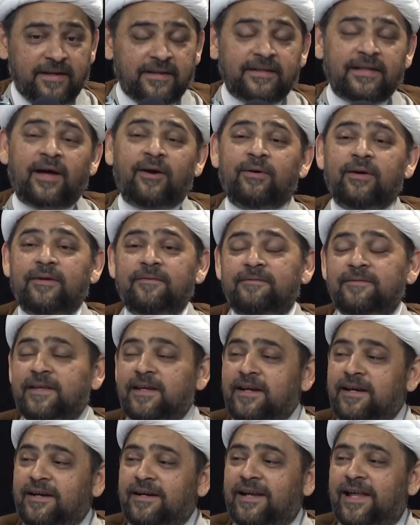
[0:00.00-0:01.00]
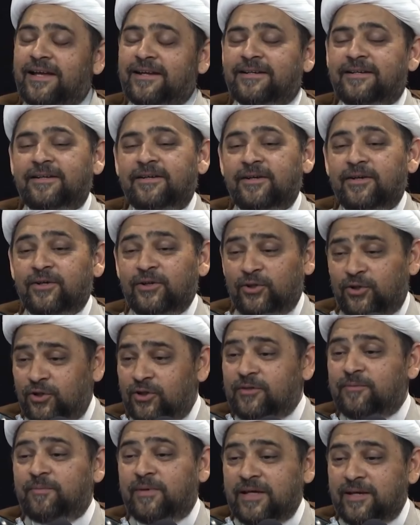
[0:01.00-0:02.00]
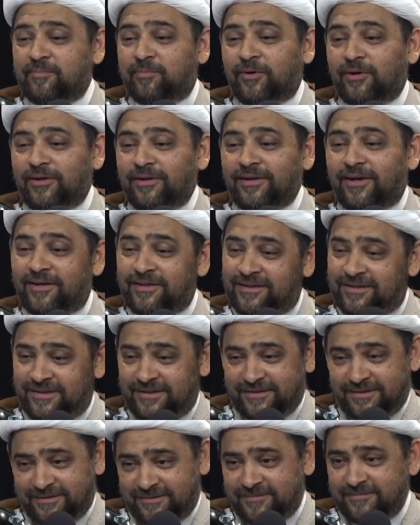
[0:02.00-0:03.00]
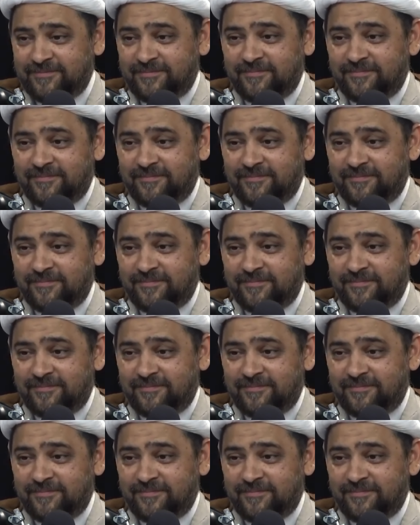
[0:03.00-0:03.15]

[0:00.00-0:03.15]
Now, if they are like good people on the